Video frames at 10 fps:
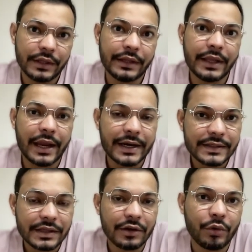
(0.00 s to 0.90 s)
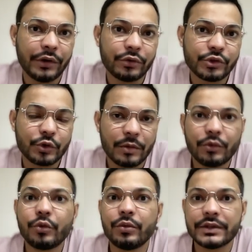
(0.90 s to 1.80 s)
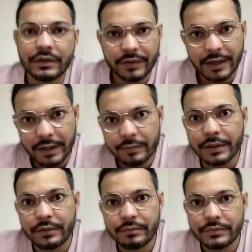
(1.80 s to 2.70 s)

the ads are going to show up to someone like me